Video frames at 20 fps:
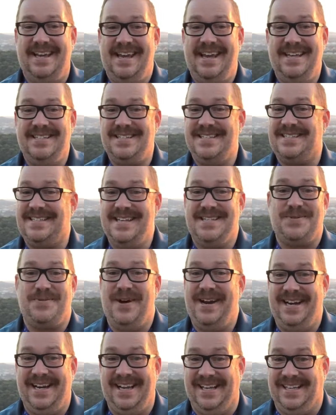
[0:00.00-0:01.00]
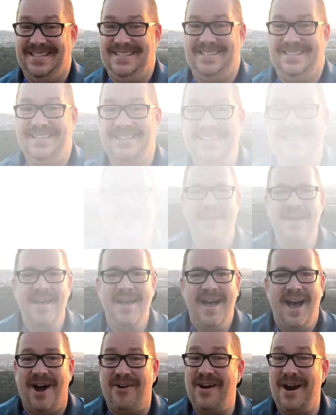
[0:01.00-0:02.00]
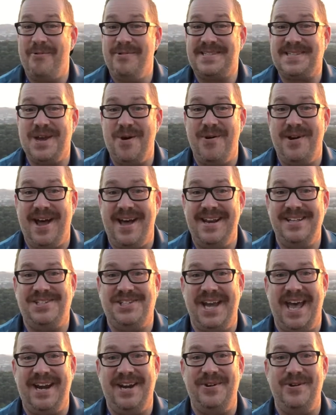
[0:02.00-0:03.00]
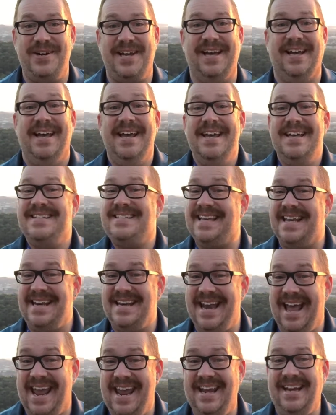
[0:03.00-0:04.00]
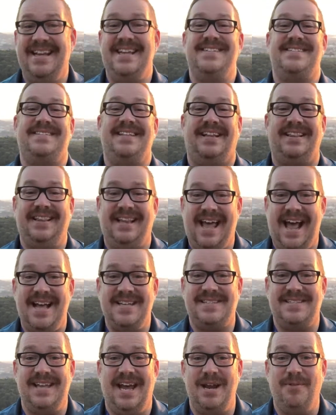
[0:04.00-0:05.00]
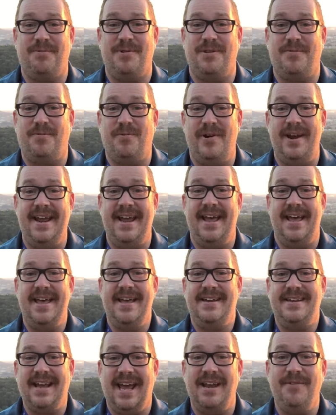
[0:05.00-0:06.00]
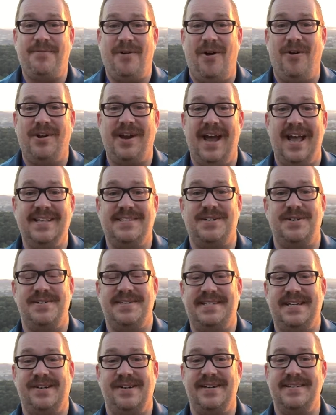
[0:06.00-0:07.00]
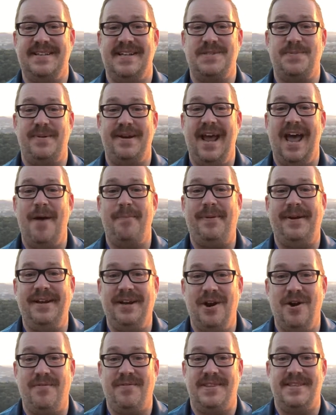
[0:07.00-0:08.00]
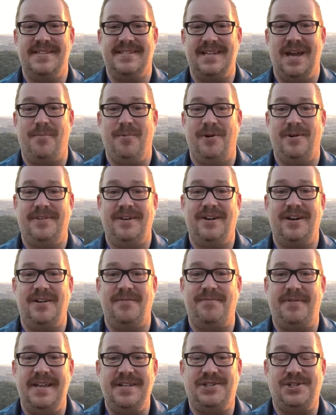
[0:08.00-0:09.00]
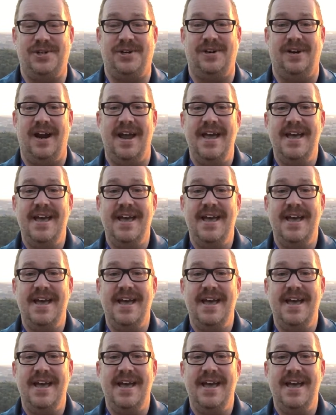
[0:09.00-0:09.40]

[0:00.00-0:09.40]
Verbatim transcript: it just is what it is. All right, what's going on in Chattanooga? Tonight is the last night for the free Nightfall concert series that's been happening over the summer. They're gonna feature